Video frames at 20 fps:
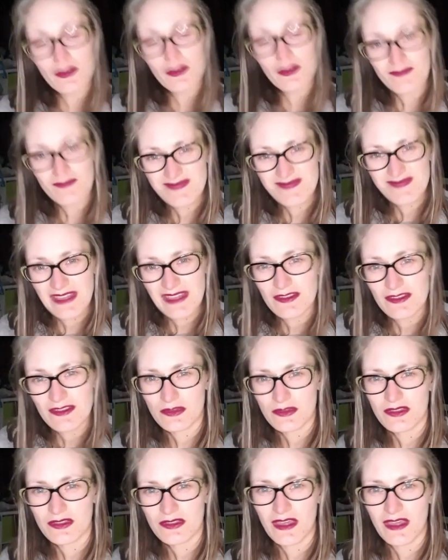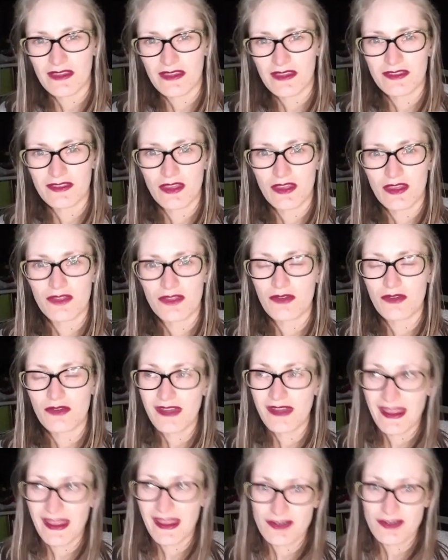that sort of thing. So they're on
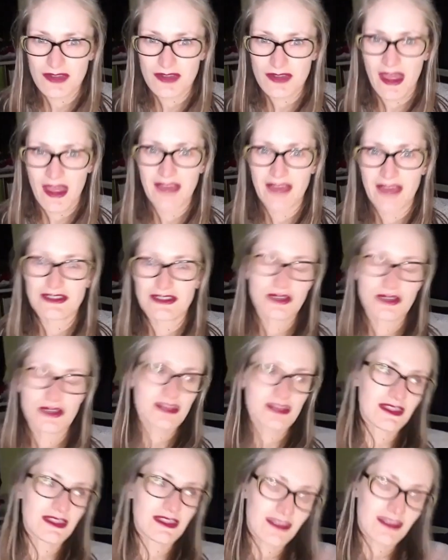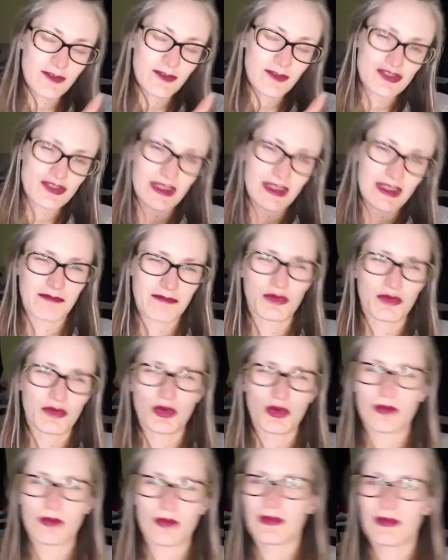extra hay, so you'd think they'd be drinking
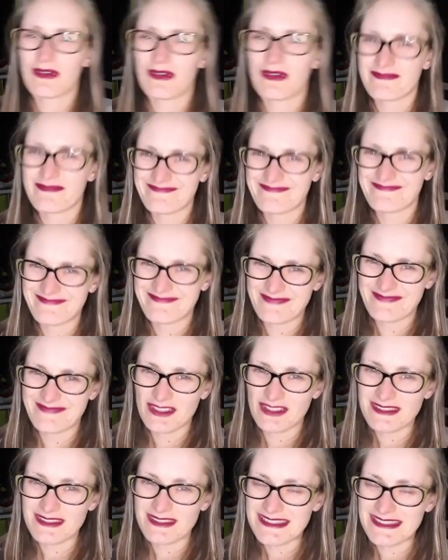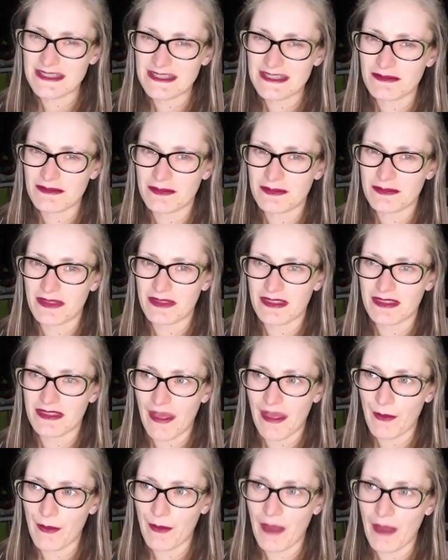more, but it doesn't seem to be that
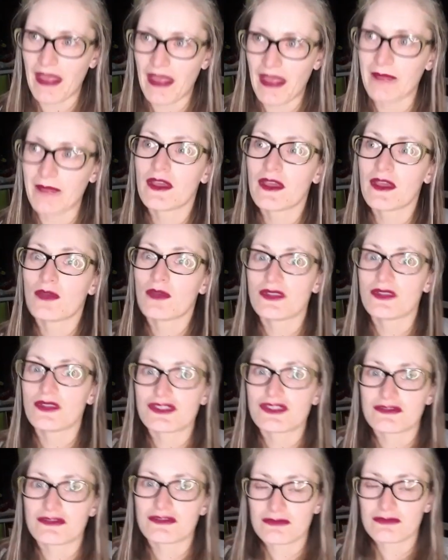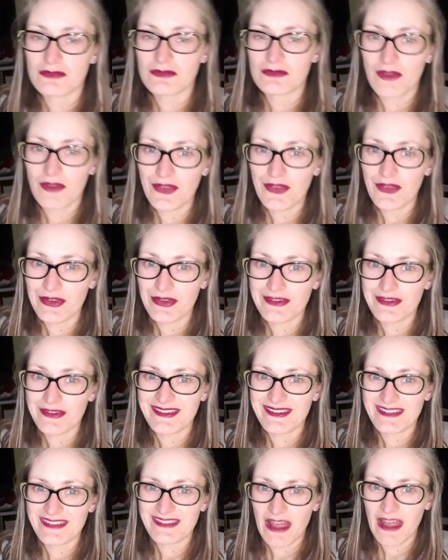way, which I can
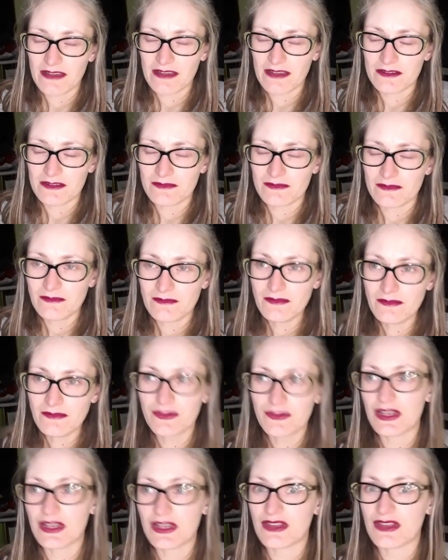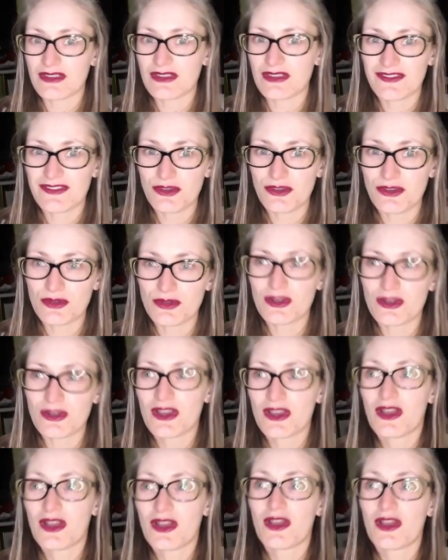understand. You know, if you're
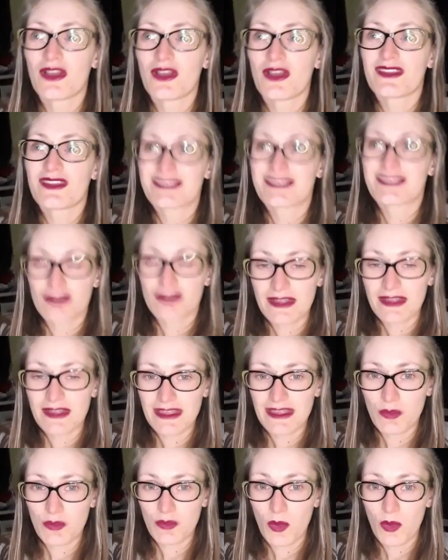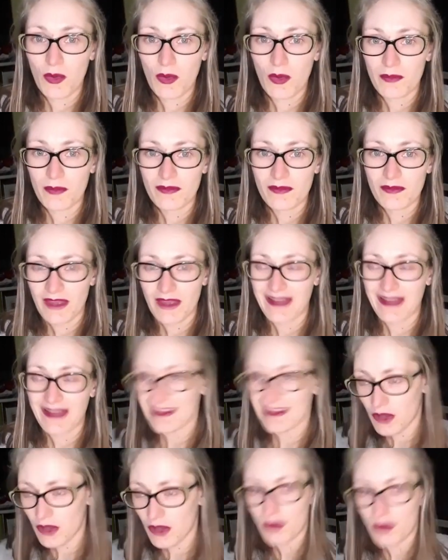trying to keep warm and it's
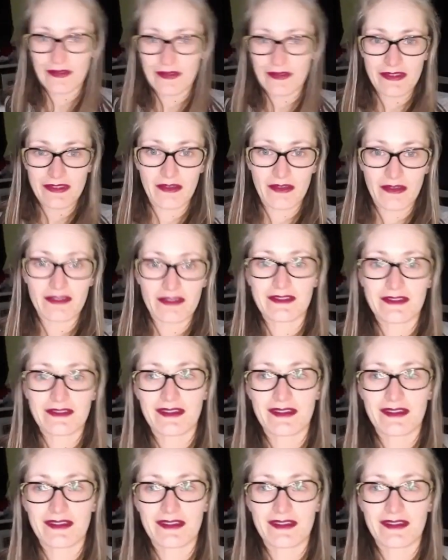cold outside